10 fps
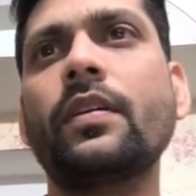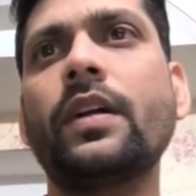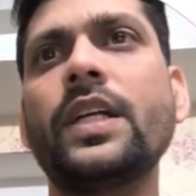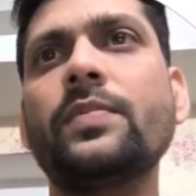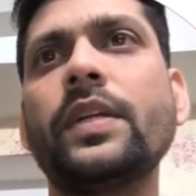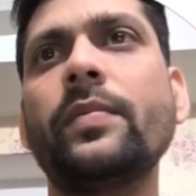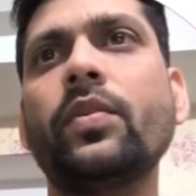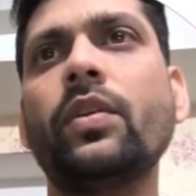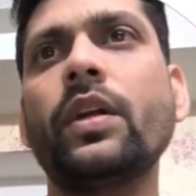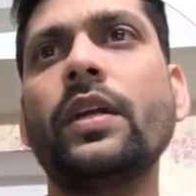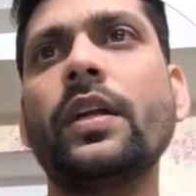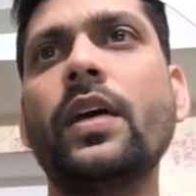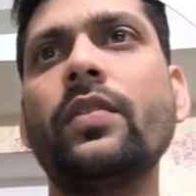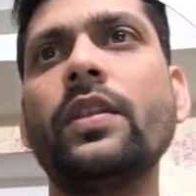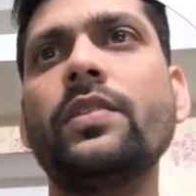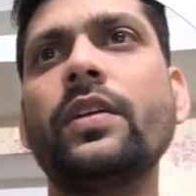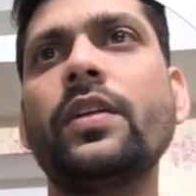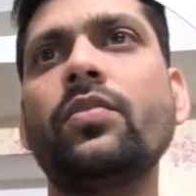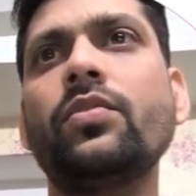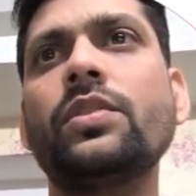test DB only. Now in this we need
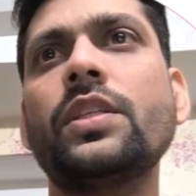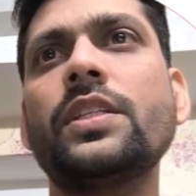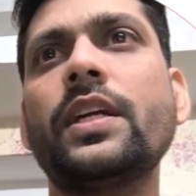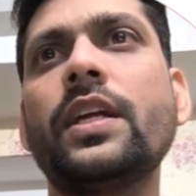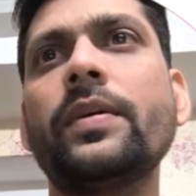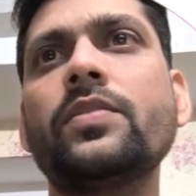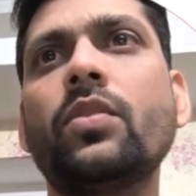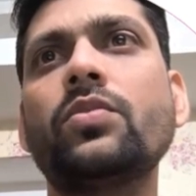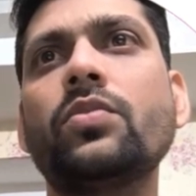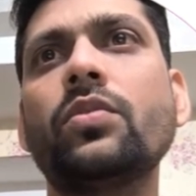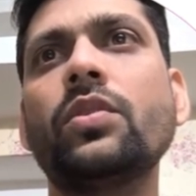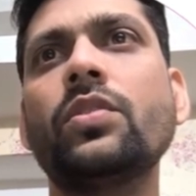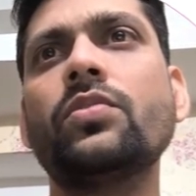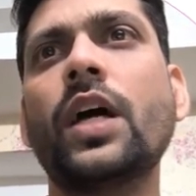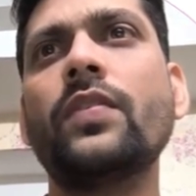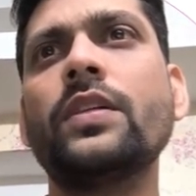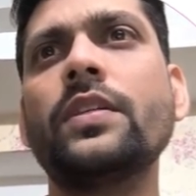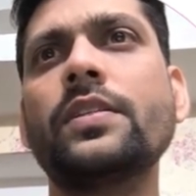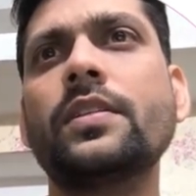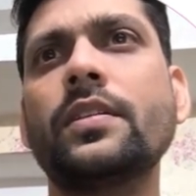to use this database also. So I will
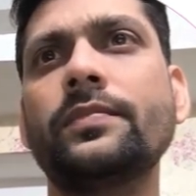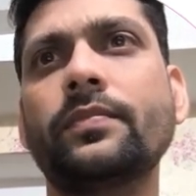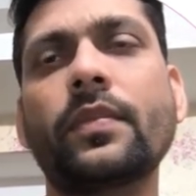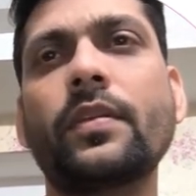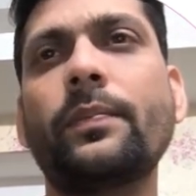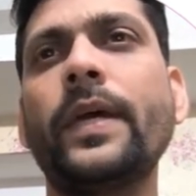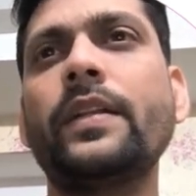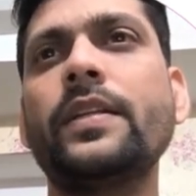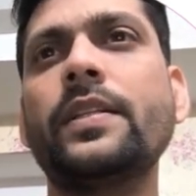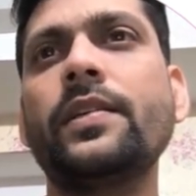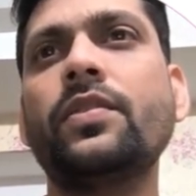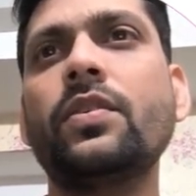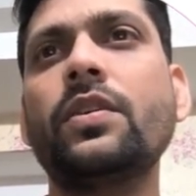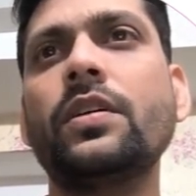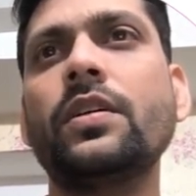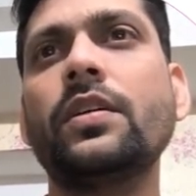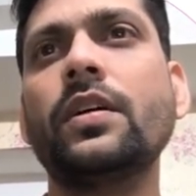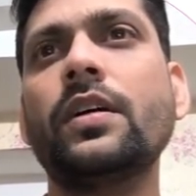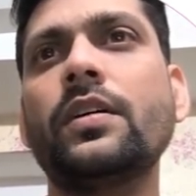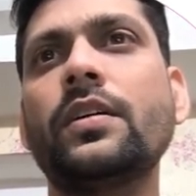just make this default,
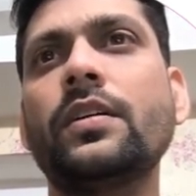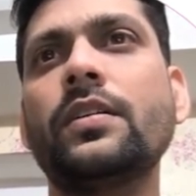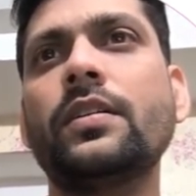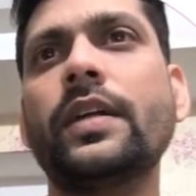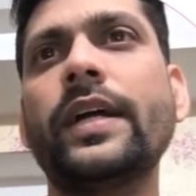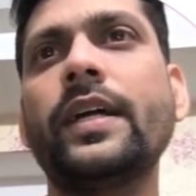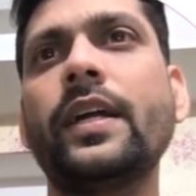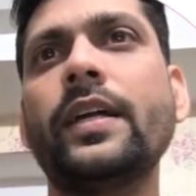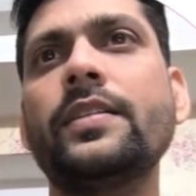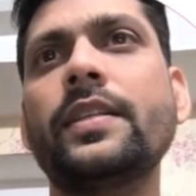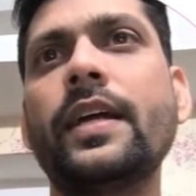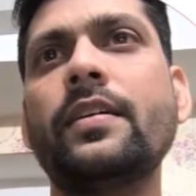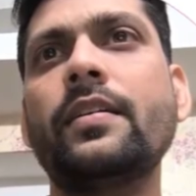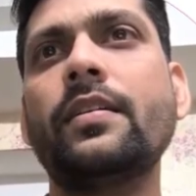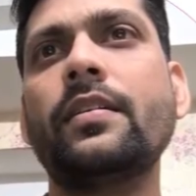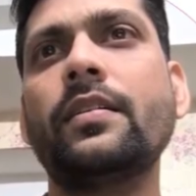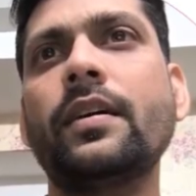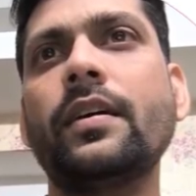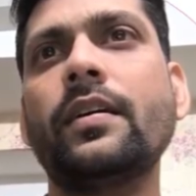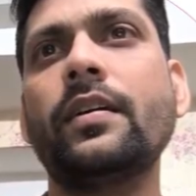right click and set
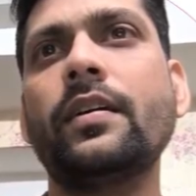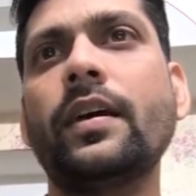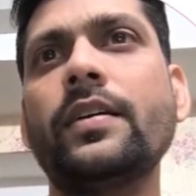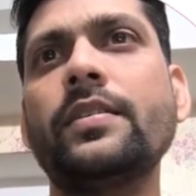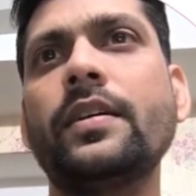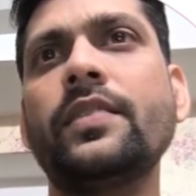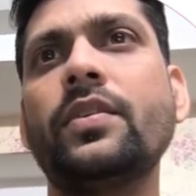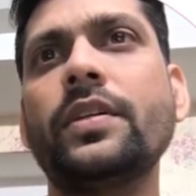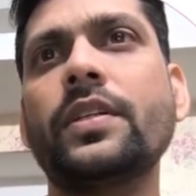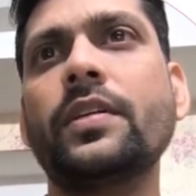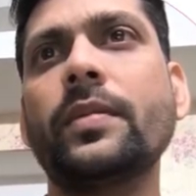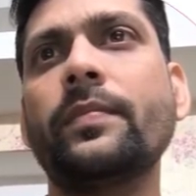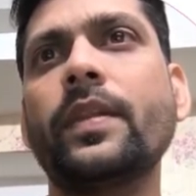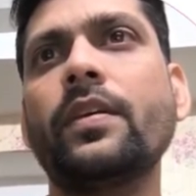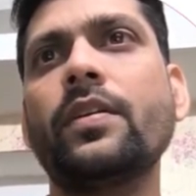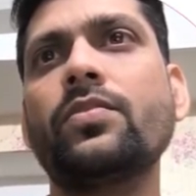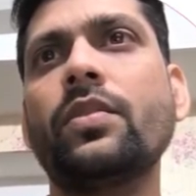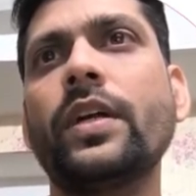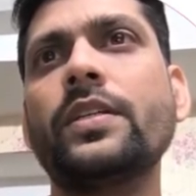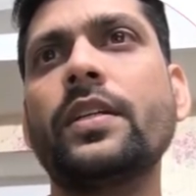as default schema. So
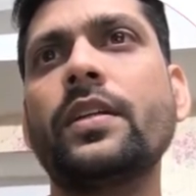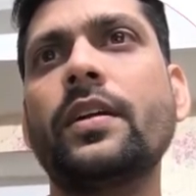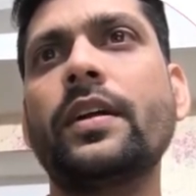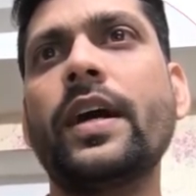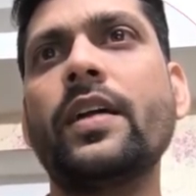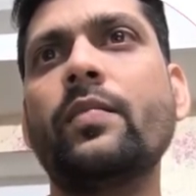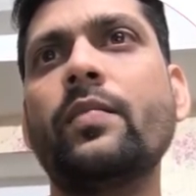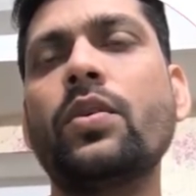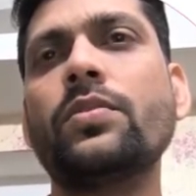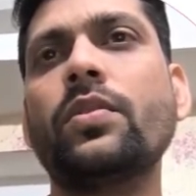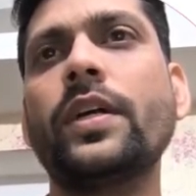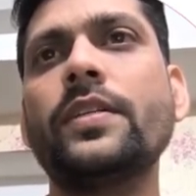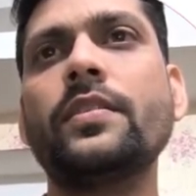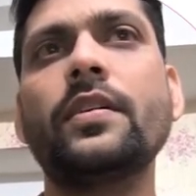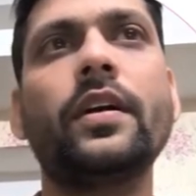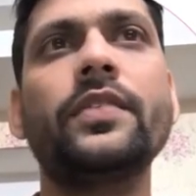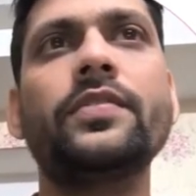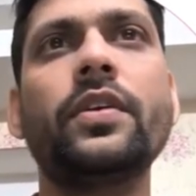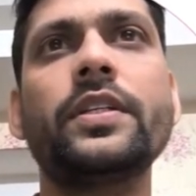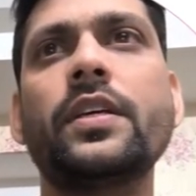it is in dark bold, so it is
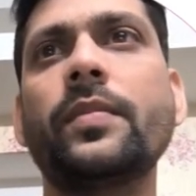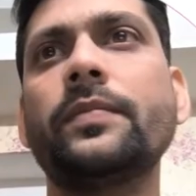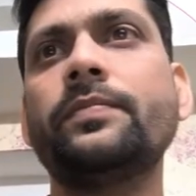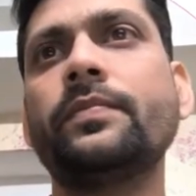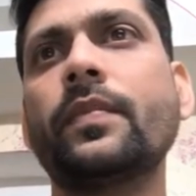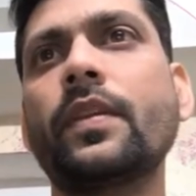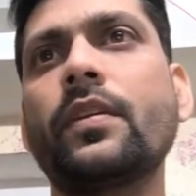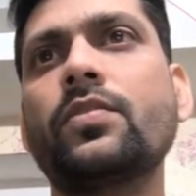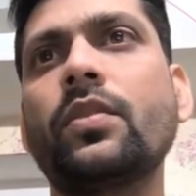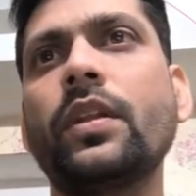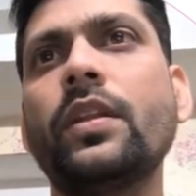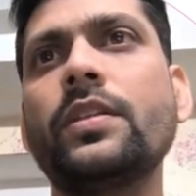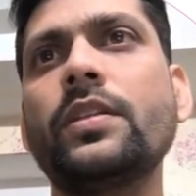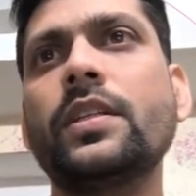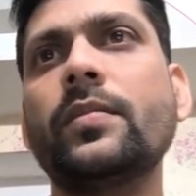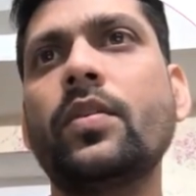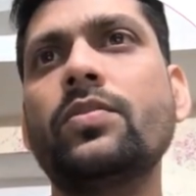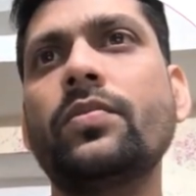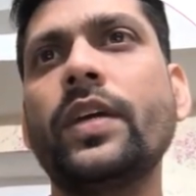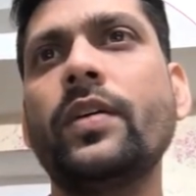default schema. So in this schema also
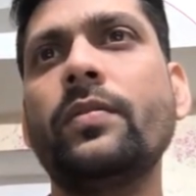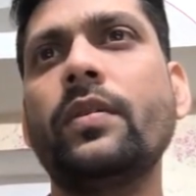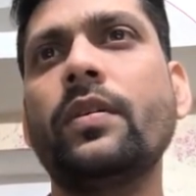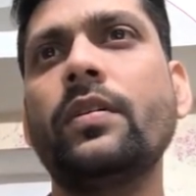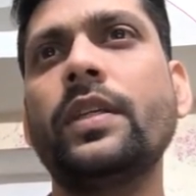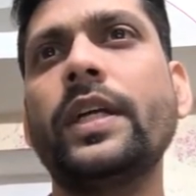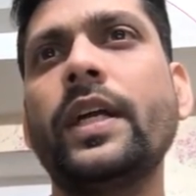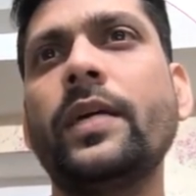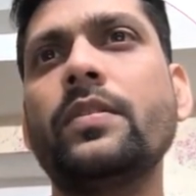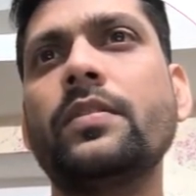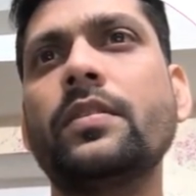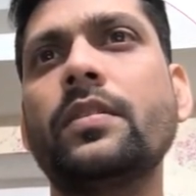we have three tables.